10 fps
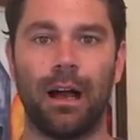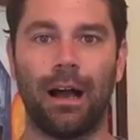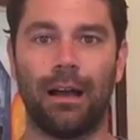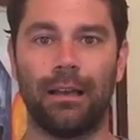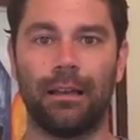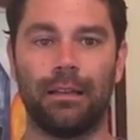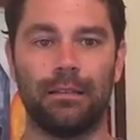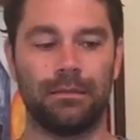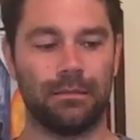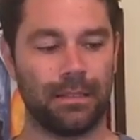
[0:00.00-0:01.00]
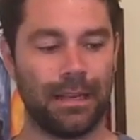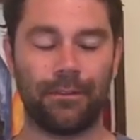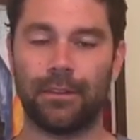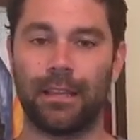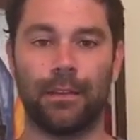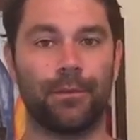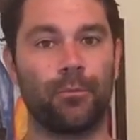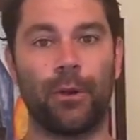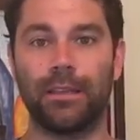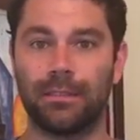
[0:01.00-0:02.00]
I did everything
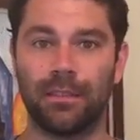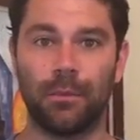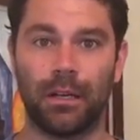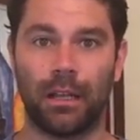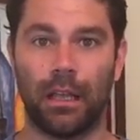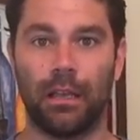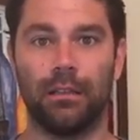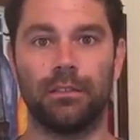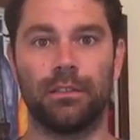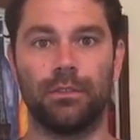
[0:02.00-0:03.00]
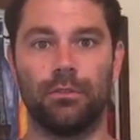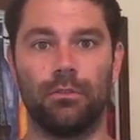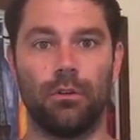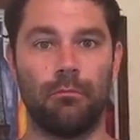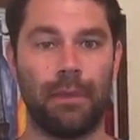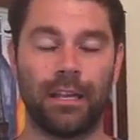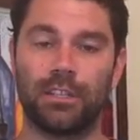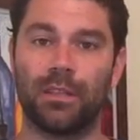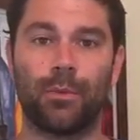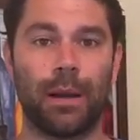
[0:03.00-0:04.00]
from raising the money to
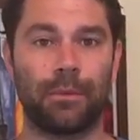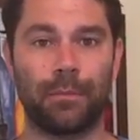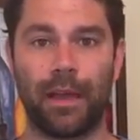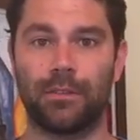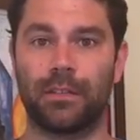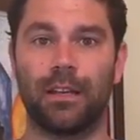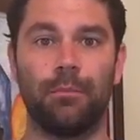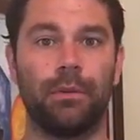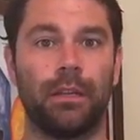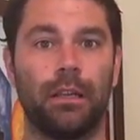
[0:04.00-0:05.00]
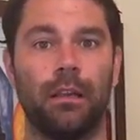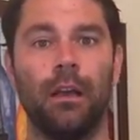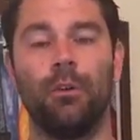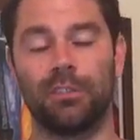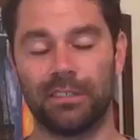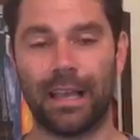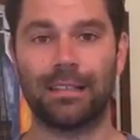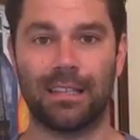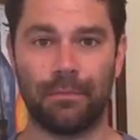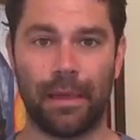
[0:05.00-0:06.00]
managing the property management company, which is
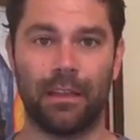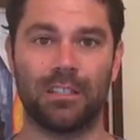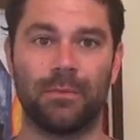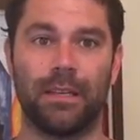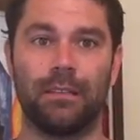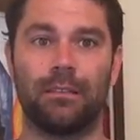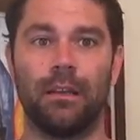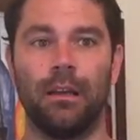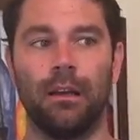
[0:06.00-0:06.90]
asset management,